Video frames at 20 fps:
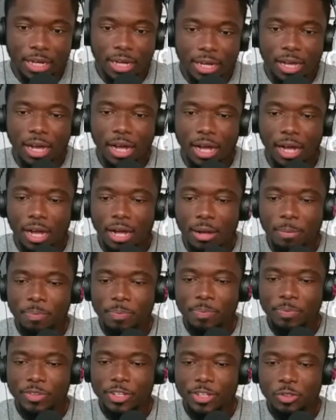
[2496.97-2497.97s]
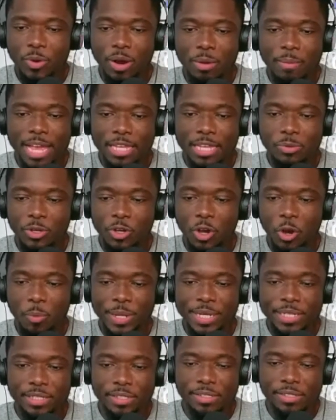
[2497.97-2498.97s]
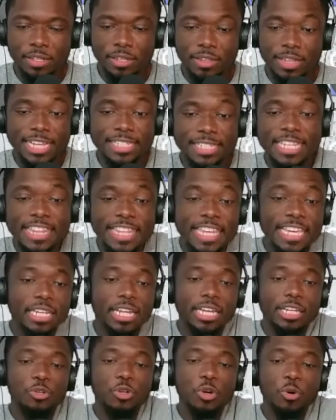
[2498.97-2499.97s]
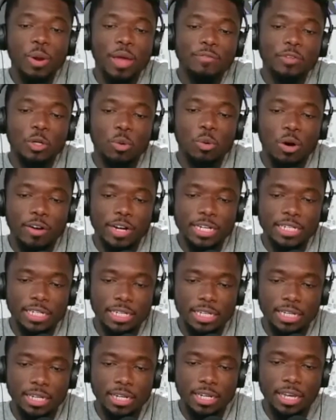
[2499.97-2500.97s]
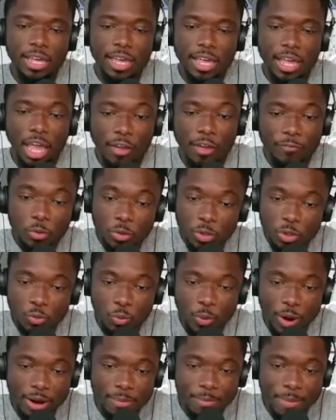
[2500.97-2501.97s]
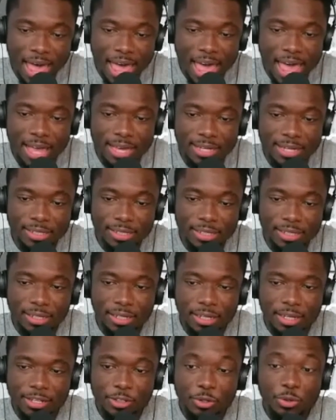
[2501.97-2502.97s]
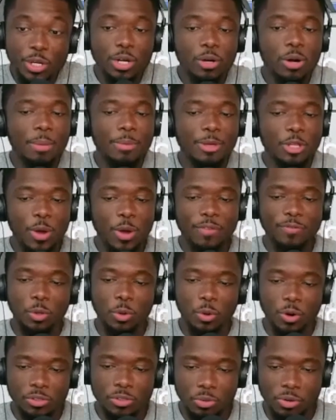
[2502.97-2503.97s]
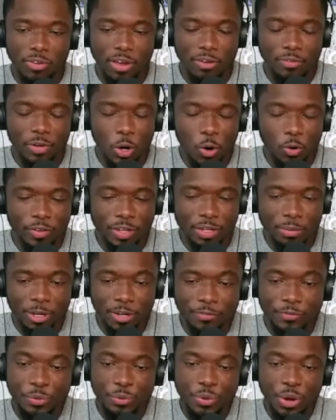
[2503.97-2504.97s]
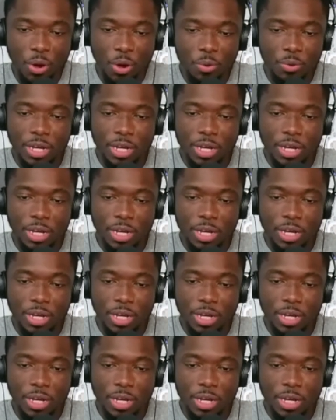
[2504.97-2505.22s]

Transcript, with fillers: Um, just wear a mask when you go places. That's the thing. Like, you don't have to quarantine if you just wear a mask. You can, I mean, you have to quarantine if you have COVID, but if you don't,